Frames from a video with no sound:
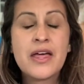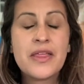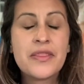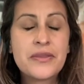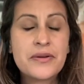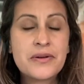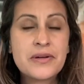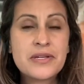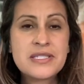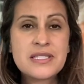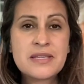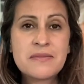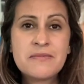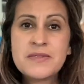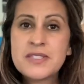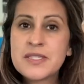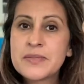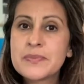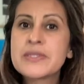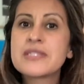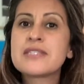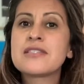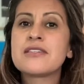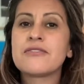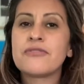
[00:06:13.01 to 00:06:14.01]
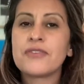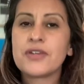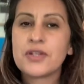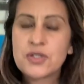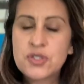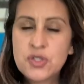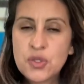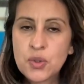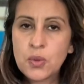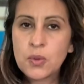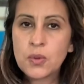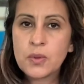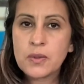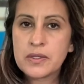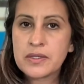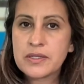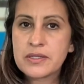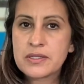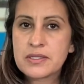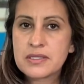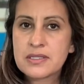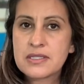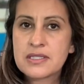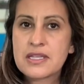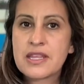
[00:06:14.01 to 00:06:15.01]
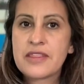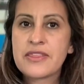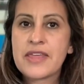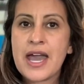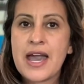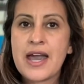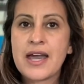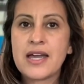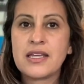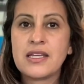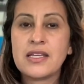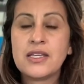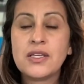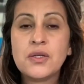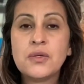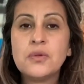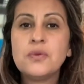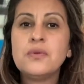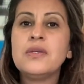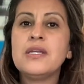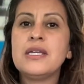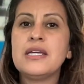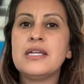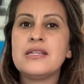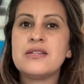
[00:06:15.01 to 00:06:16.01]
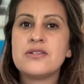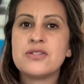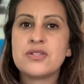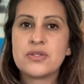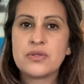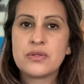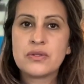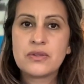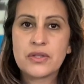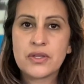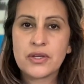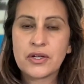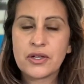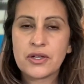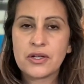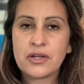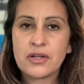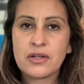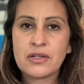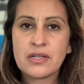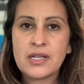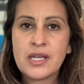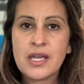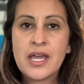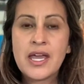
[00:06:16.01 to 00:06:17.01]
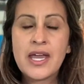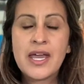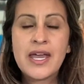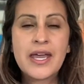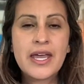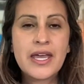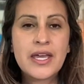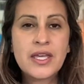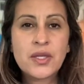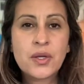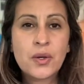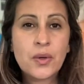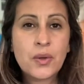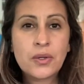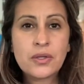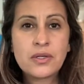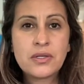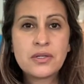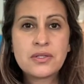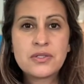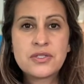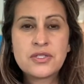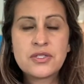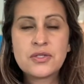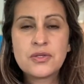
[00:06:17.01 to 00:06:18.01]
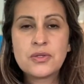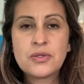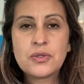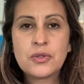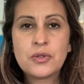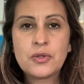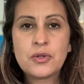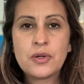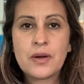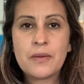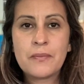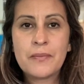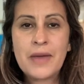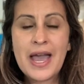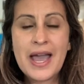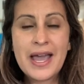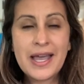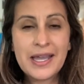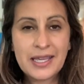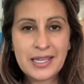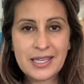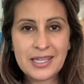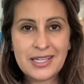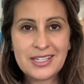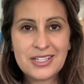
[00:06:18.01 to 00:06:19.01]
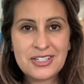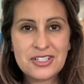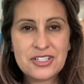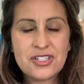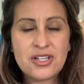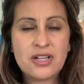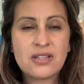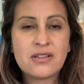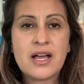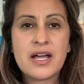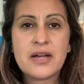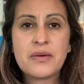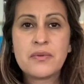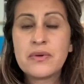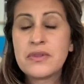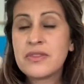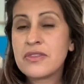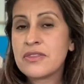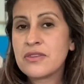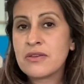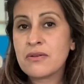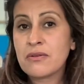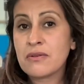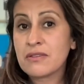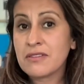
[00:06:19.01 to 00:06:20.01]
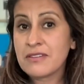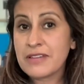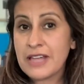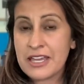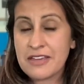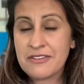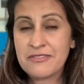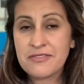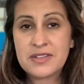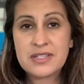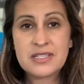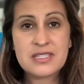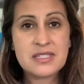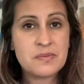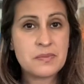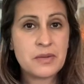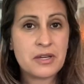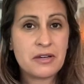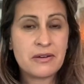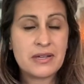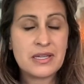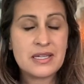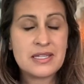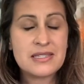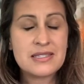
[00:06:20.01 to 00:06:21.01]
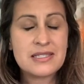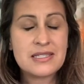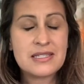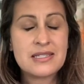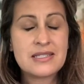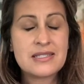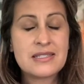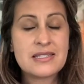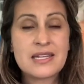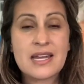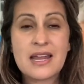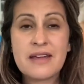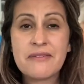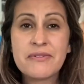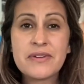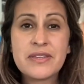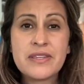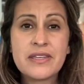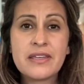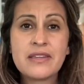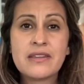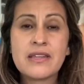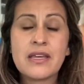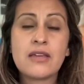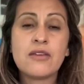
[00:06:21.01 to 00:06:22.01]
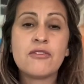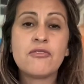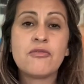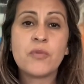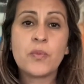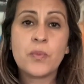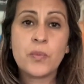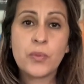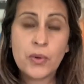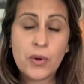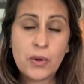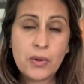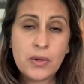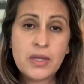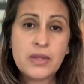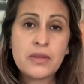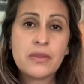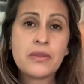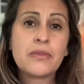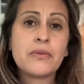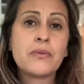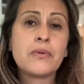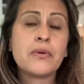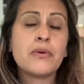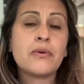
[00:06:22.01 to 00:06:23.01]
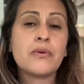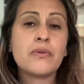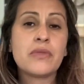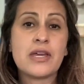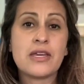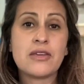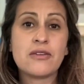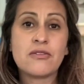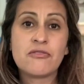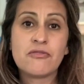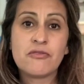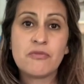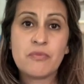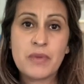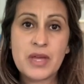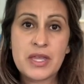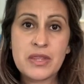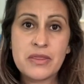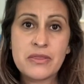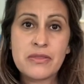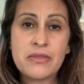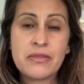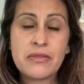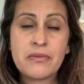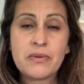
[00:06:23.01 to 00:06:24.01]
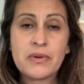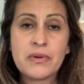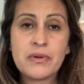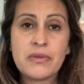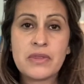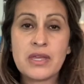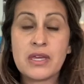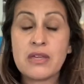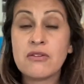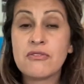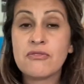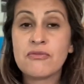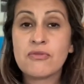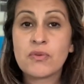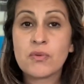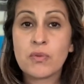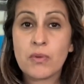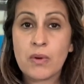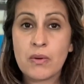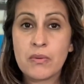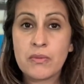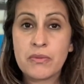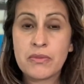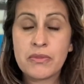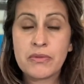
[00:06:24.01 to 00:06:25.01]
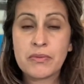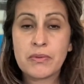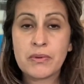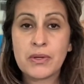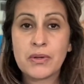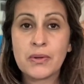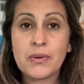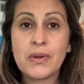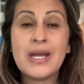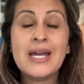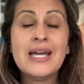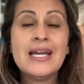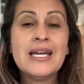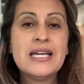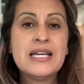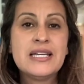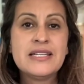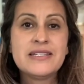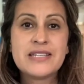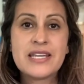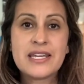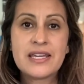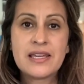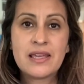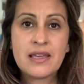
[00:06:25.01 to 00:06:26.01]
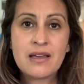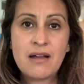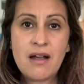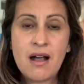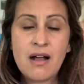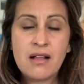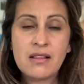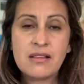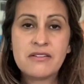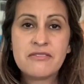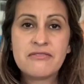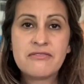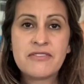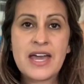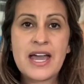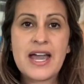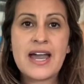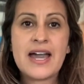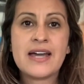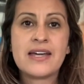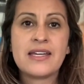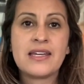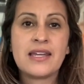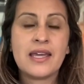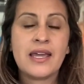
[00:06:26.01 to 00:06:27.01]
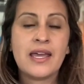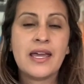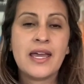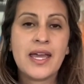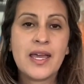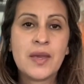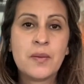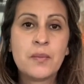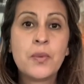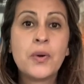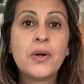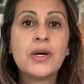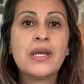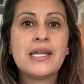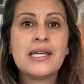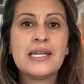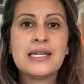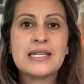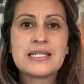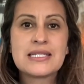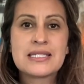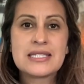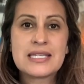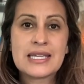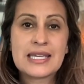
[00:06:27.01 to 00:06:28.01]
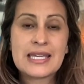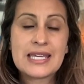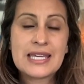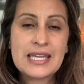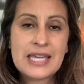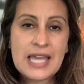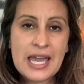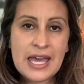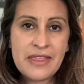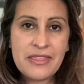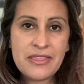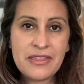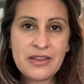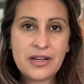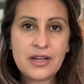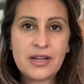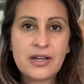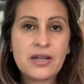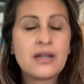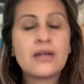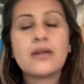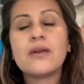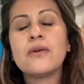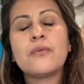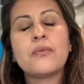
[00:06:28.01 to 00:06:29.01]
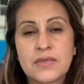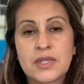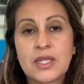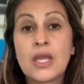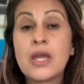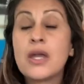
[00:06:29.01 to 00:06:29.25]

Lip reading: There are some specific tools that you need to learn in order to package along with your life experiences and everything that you've broken through, that you've been through, that you've grown through, taking all of that and putting it together